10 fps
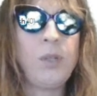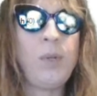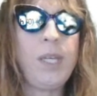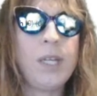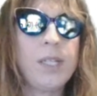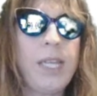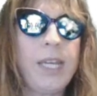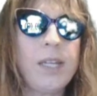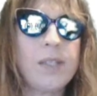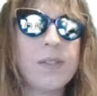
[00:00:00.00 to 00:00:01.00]
Unique
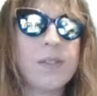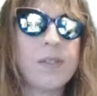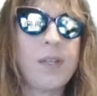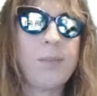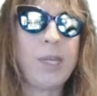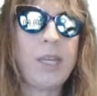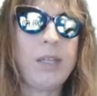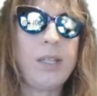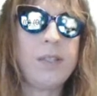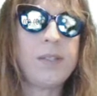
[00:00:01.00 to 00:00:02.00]
links coming
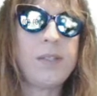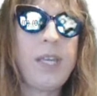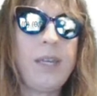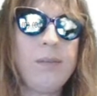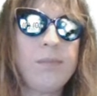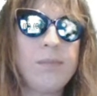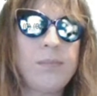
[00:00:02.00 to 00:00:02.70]
in. Let's see.